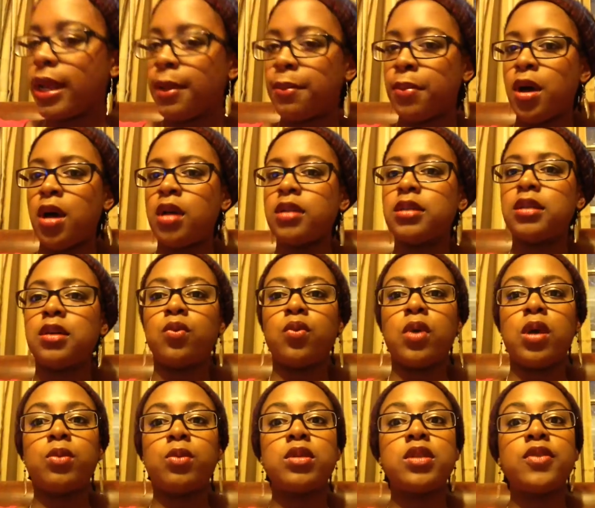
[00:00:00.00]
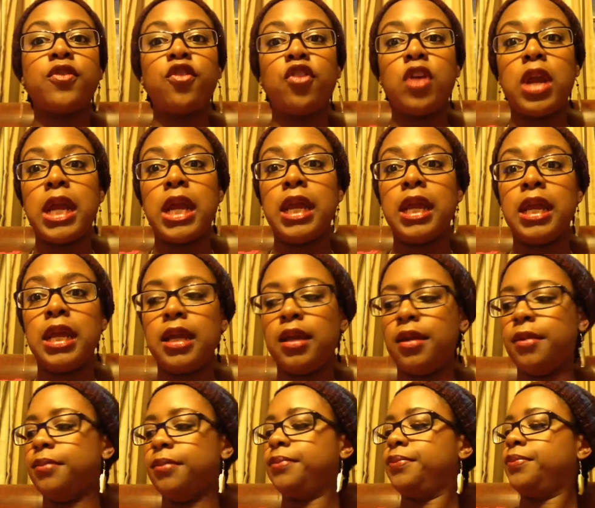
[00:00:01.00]
I bought and one was free.
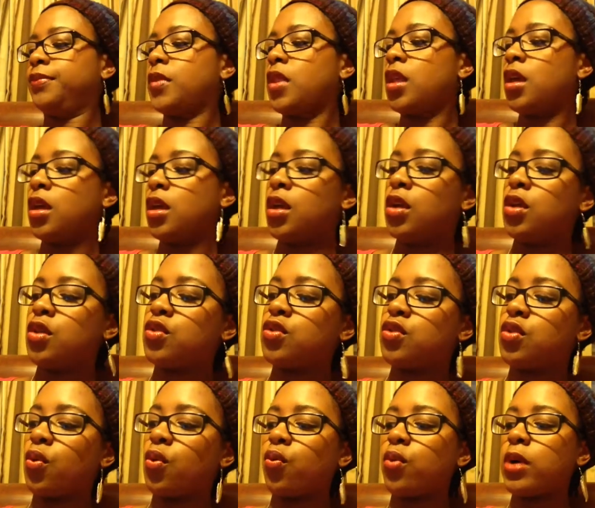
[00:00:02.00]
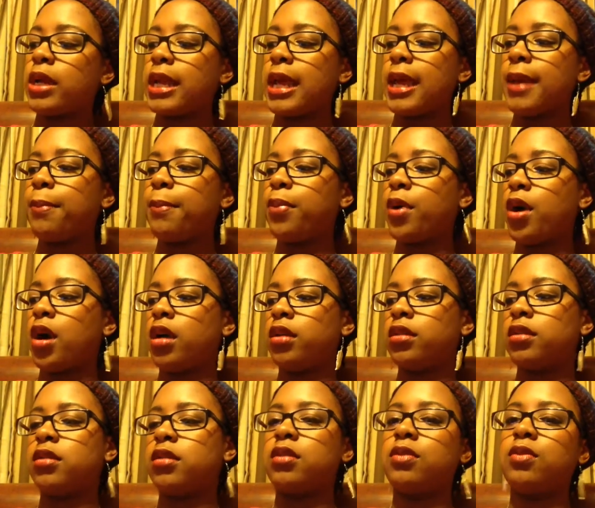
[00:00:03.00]
So what I
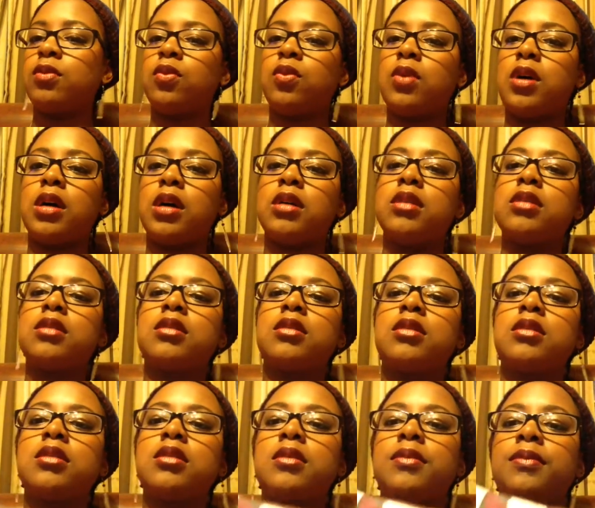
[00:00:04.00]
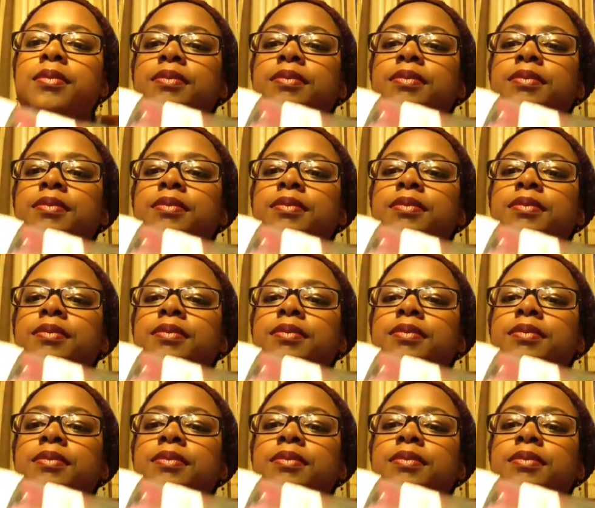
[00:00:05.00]
bought was,